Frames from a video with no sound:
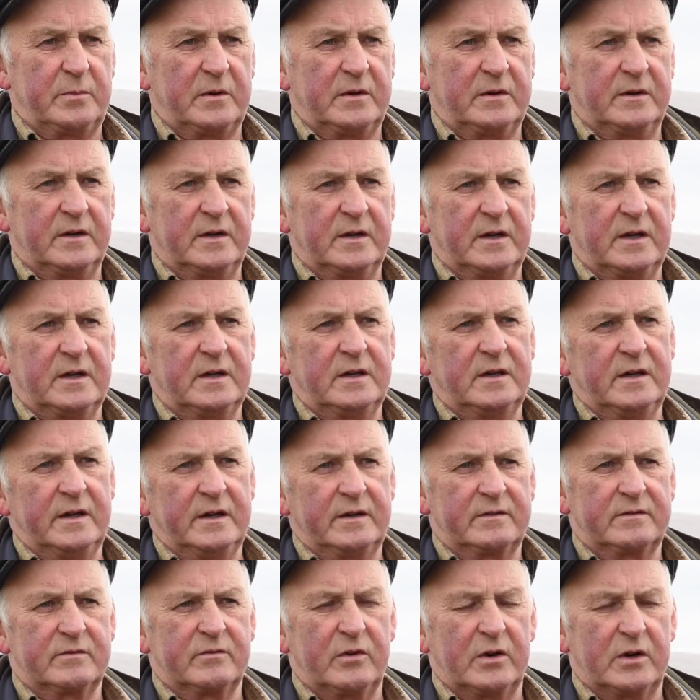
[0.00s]
and it
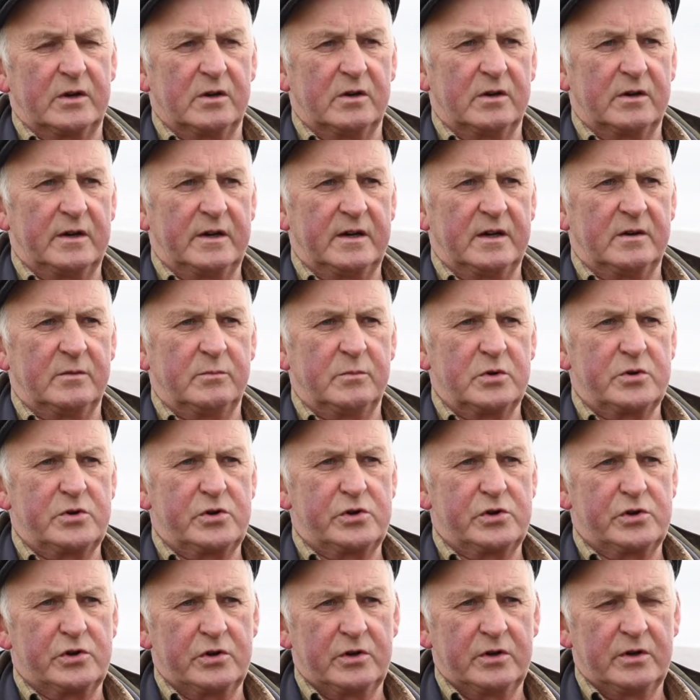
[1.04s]
recorded how
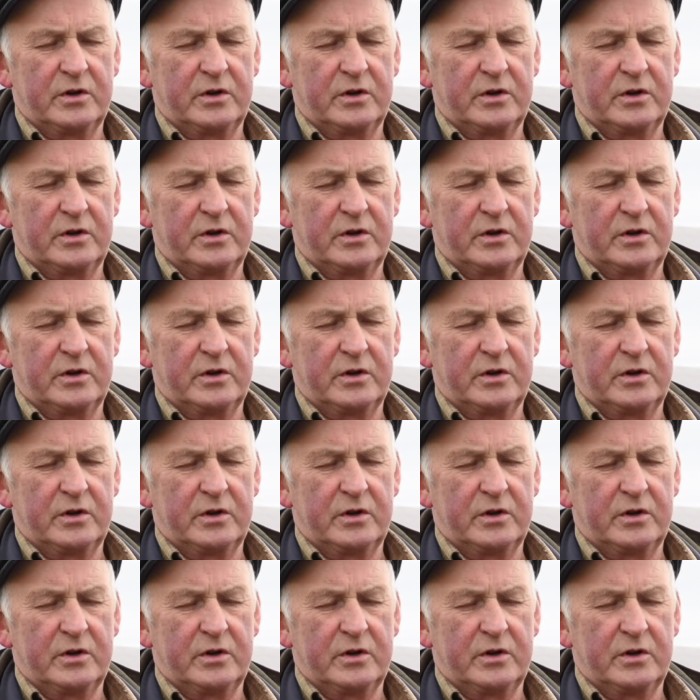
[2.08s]
much